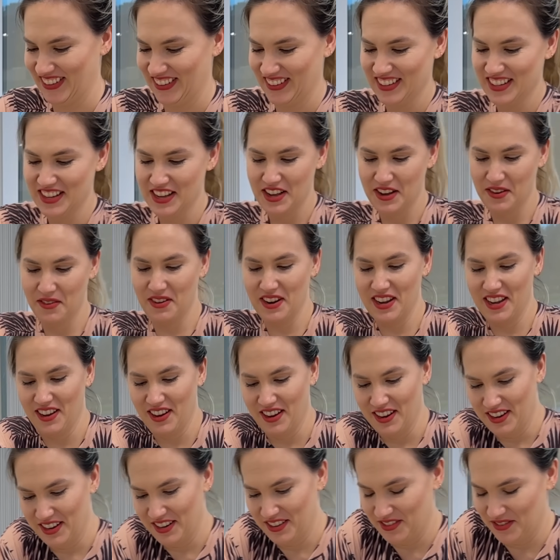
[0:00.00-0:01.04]
We
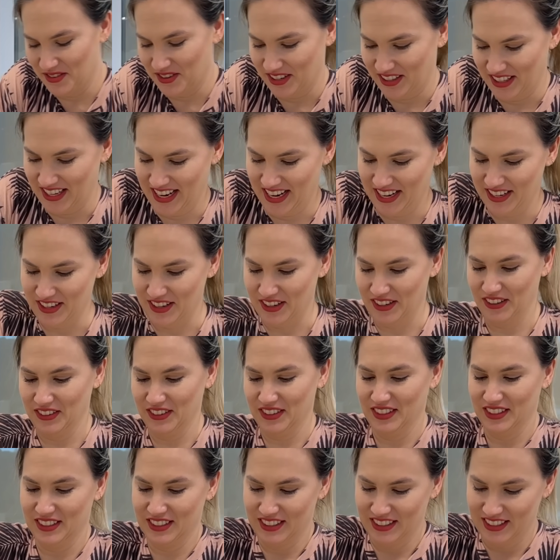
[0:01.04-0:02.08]
are in Orlando.
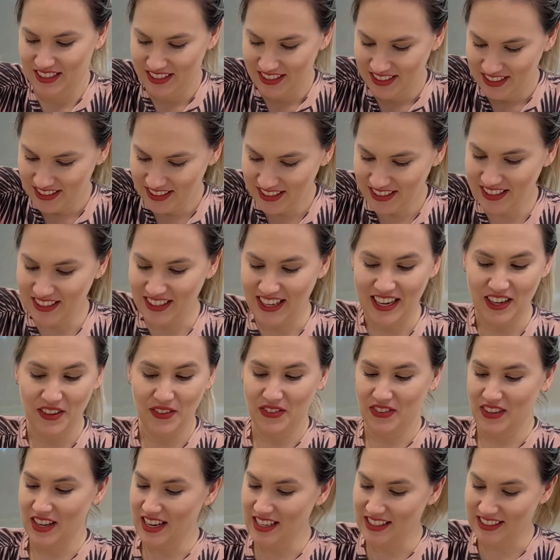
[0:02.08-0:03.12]
Oh, I don't
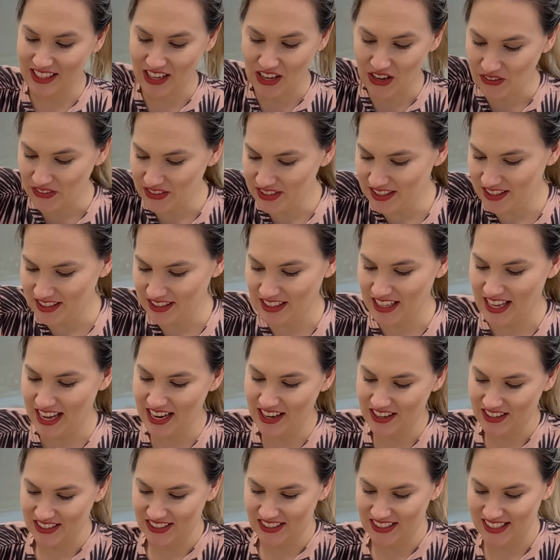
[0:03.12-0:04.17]
think so. This is
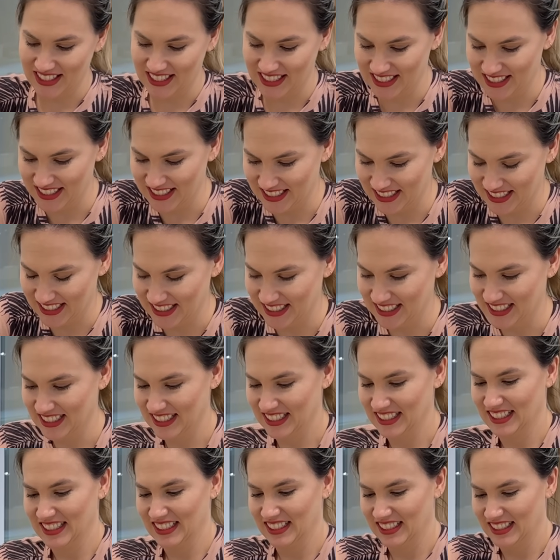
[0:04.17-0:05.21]
layers.
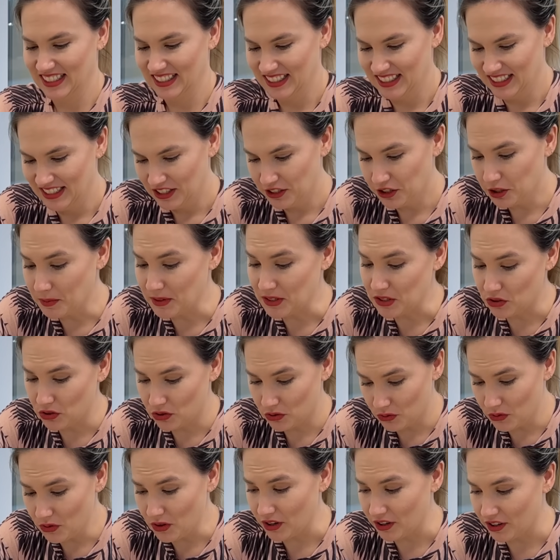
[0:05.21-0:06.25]
You're going to be
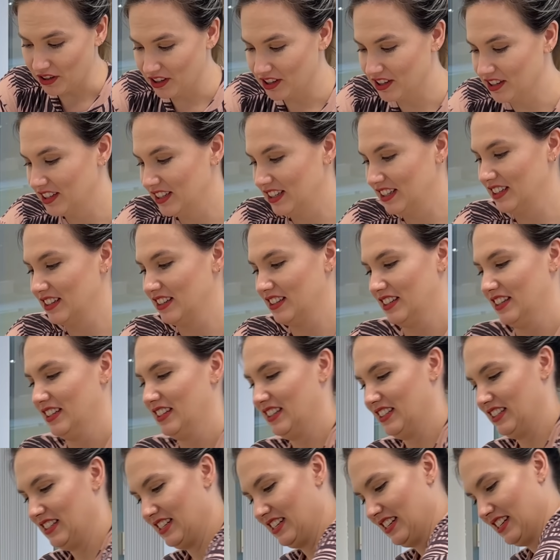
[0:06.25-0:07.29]
sore.
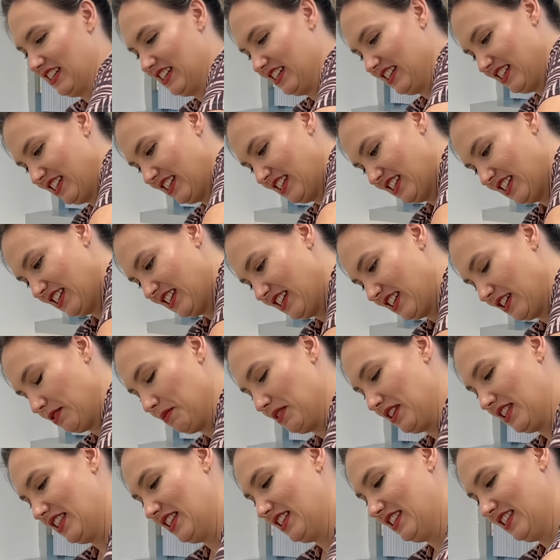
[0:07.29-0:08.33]
Good. I
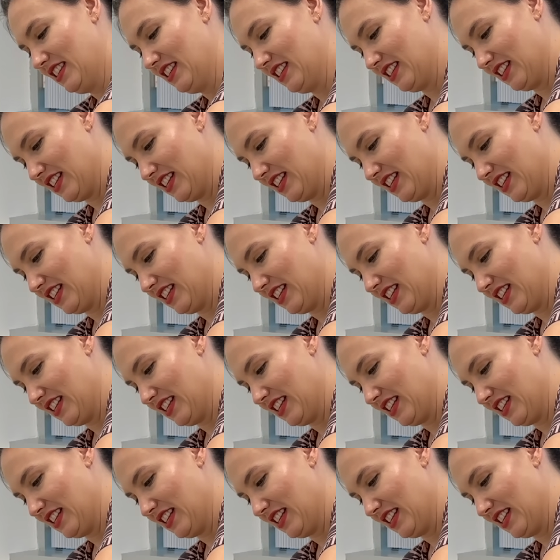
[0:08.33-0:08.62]
mean, this is